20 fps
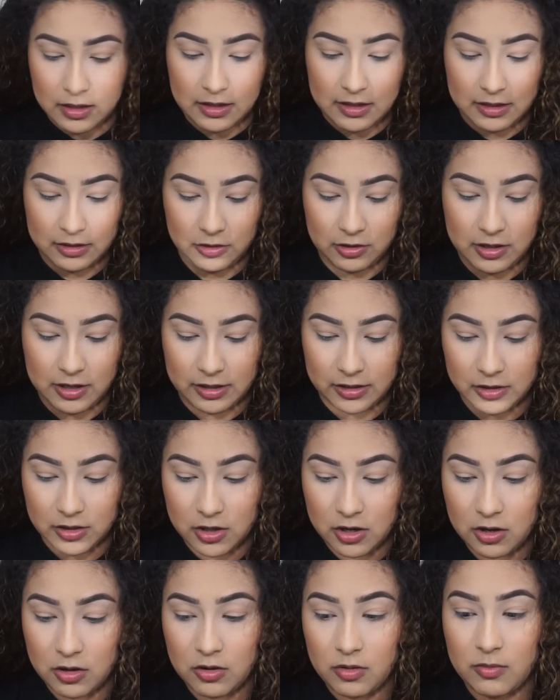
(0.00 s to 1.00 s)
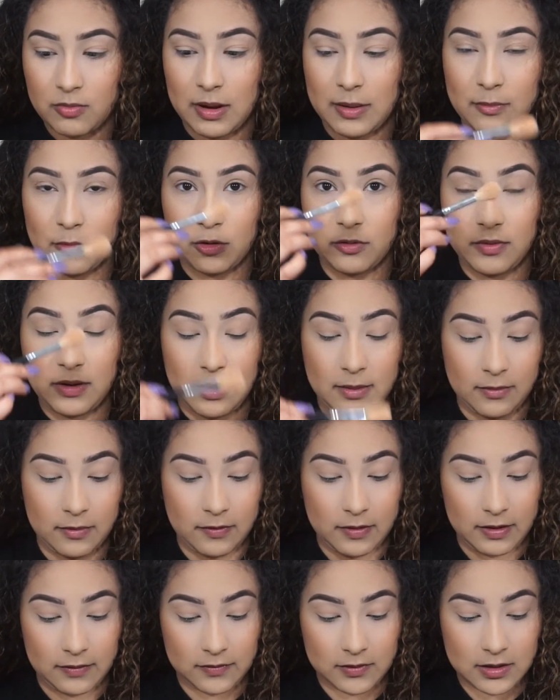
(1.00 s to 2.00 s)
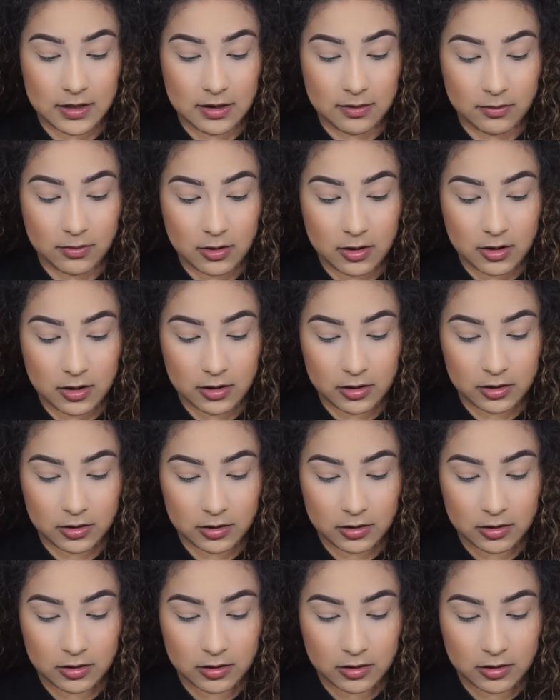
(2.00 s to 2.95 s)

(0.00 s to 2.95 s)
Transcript: As you guys know, my Morphe M510 brush.